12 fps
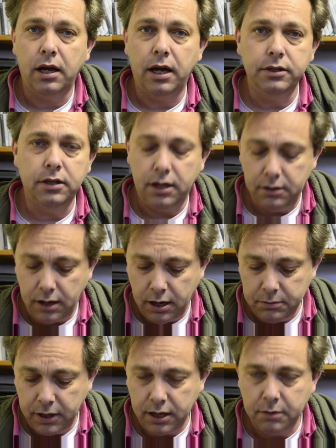
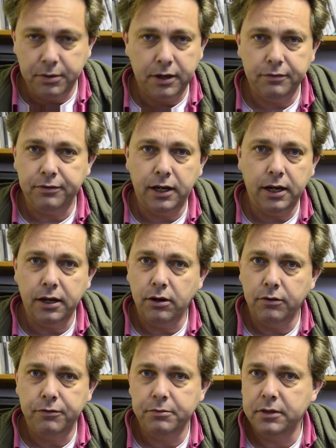I'm like a butterfly. I
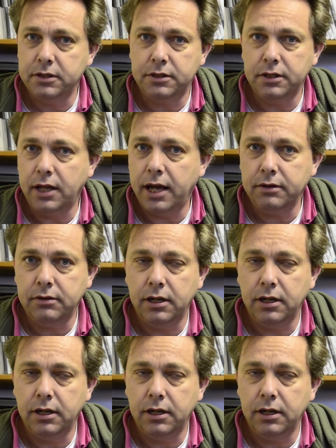go from this to that,